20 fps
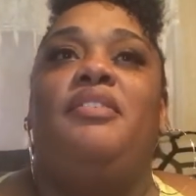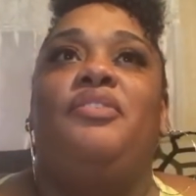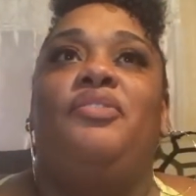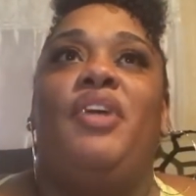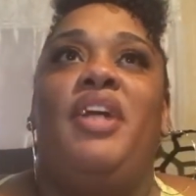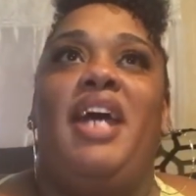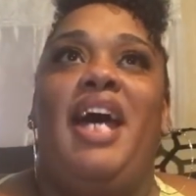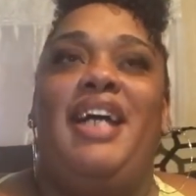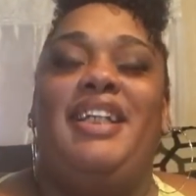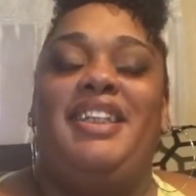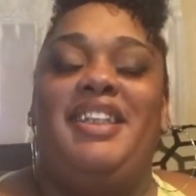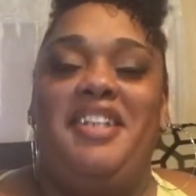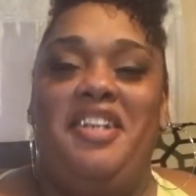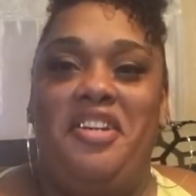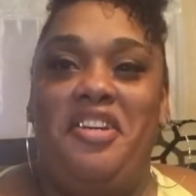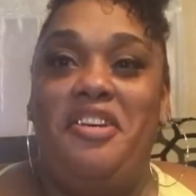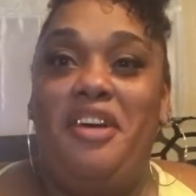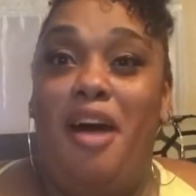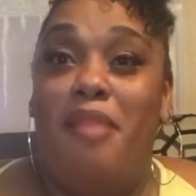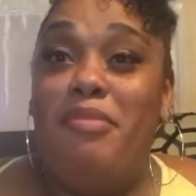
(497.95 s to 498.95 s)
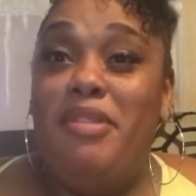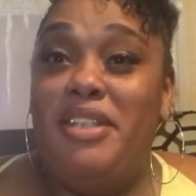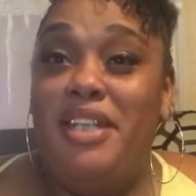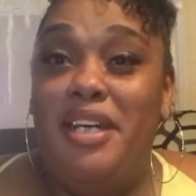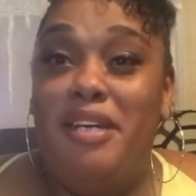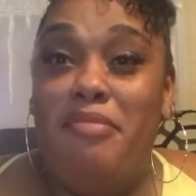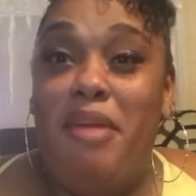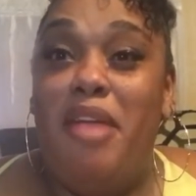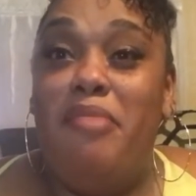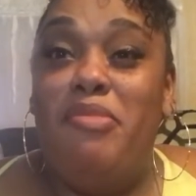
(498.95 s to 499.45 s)
When I tell you, I'm gonna
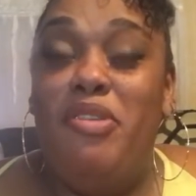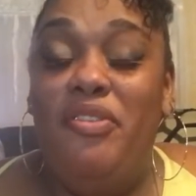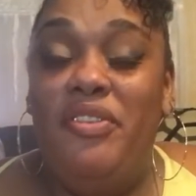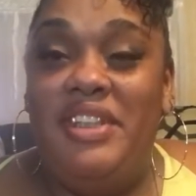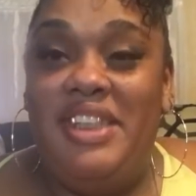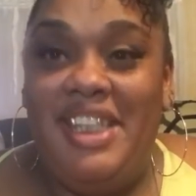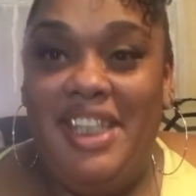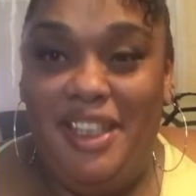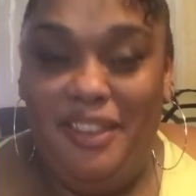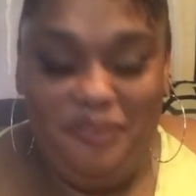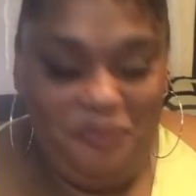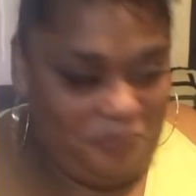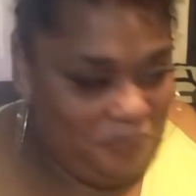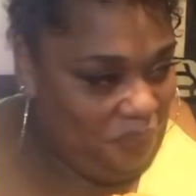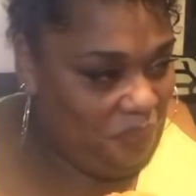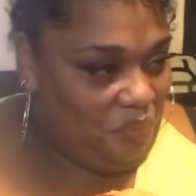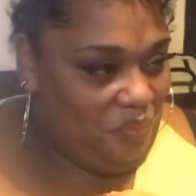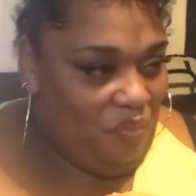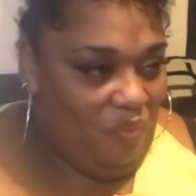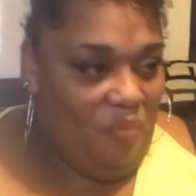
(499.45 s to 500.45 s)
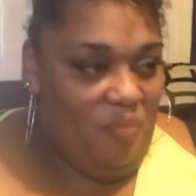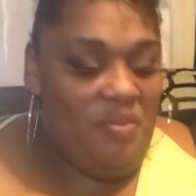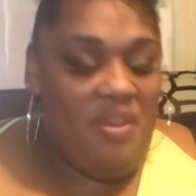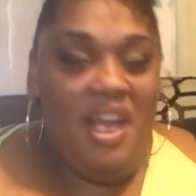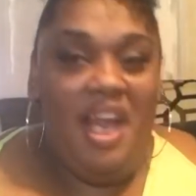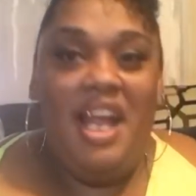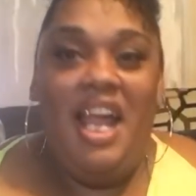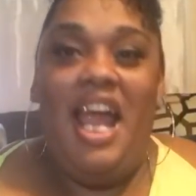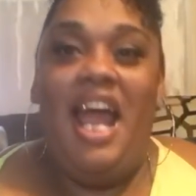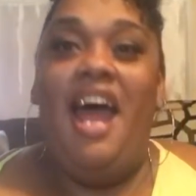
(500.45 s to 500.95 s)
tell you about a movie scene.
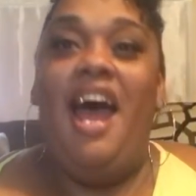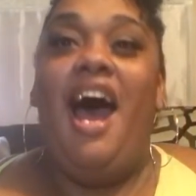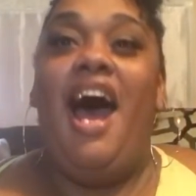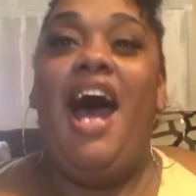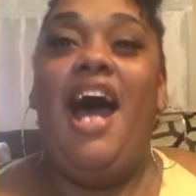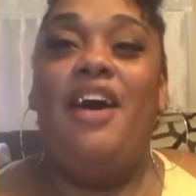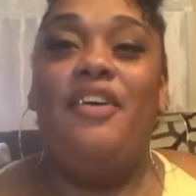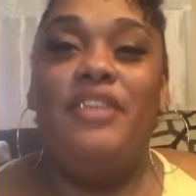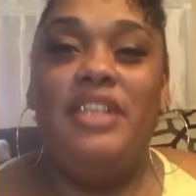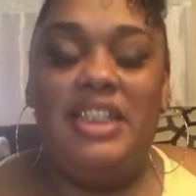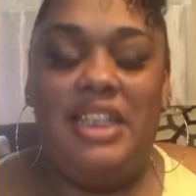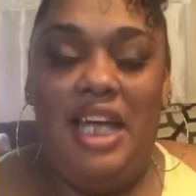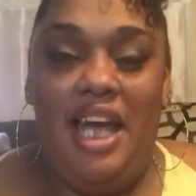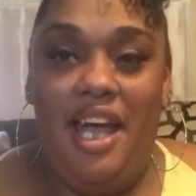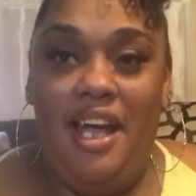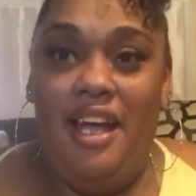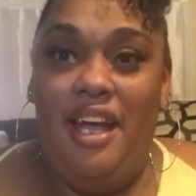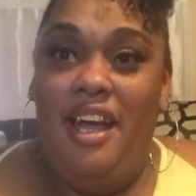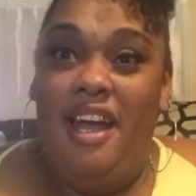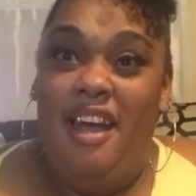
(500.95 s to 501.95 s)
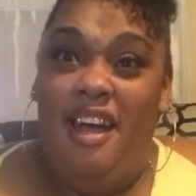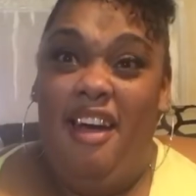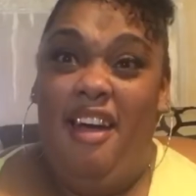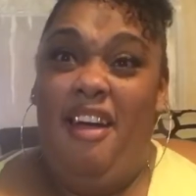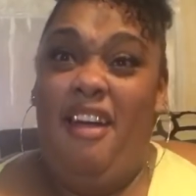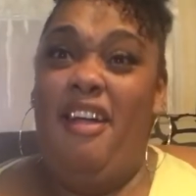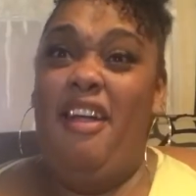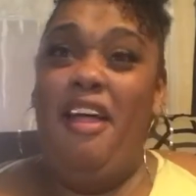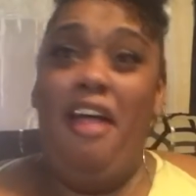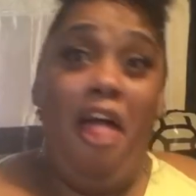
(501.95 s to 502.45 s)
I was like,
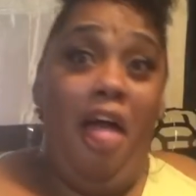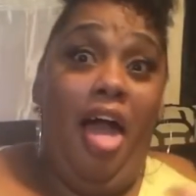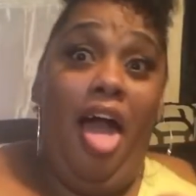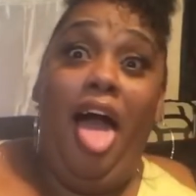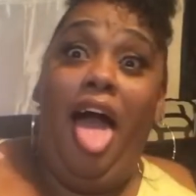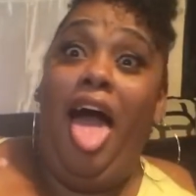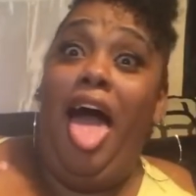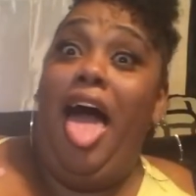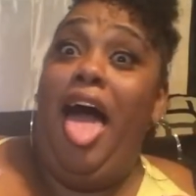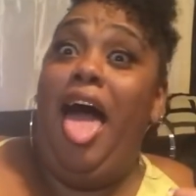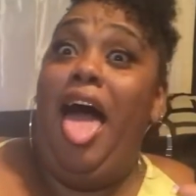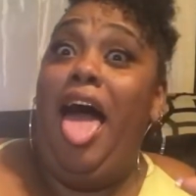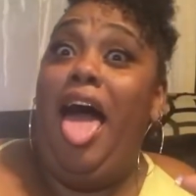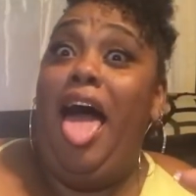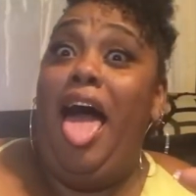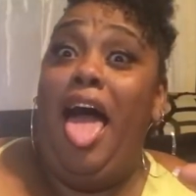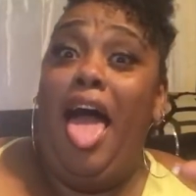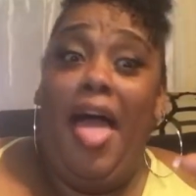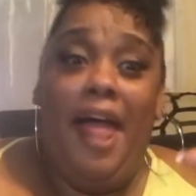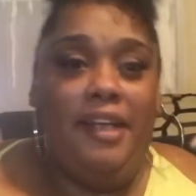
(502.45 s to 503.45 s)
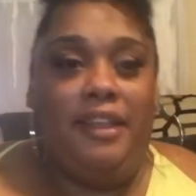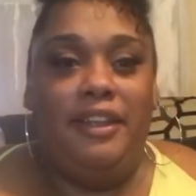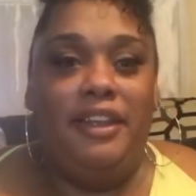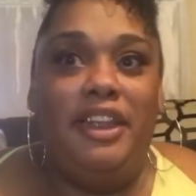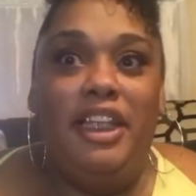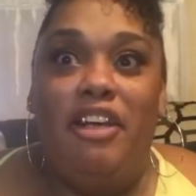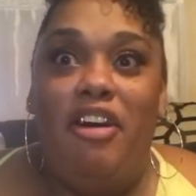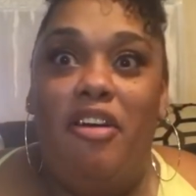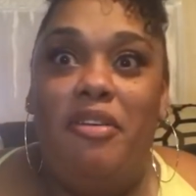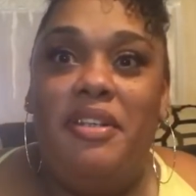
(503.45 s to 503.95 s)
ah!
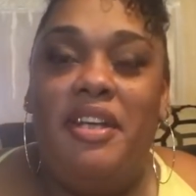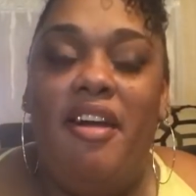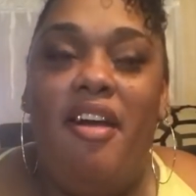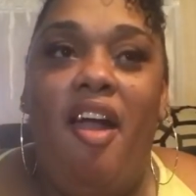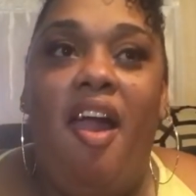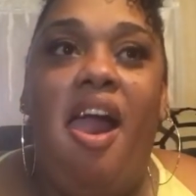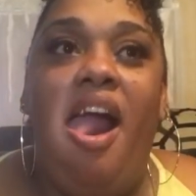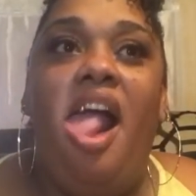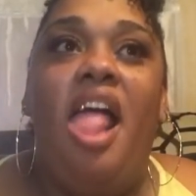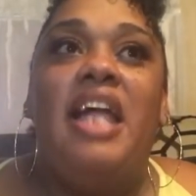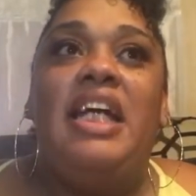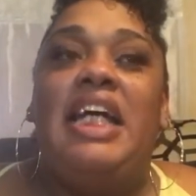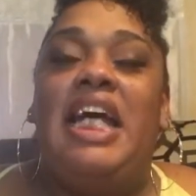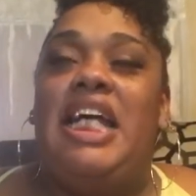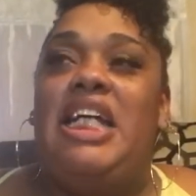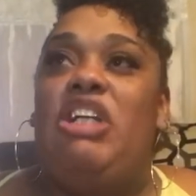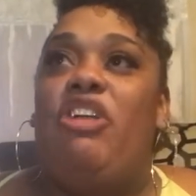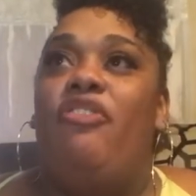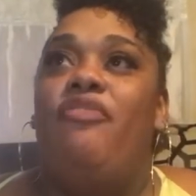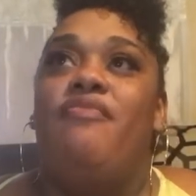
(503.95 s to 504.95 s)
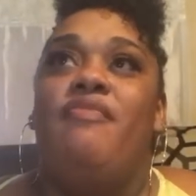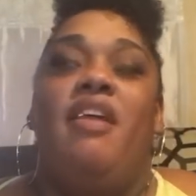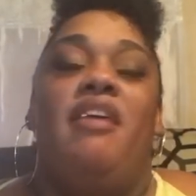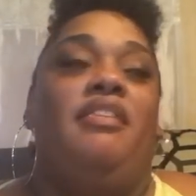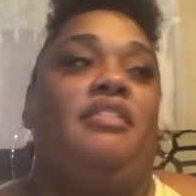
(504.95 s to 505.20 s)
You know what I'm saying? And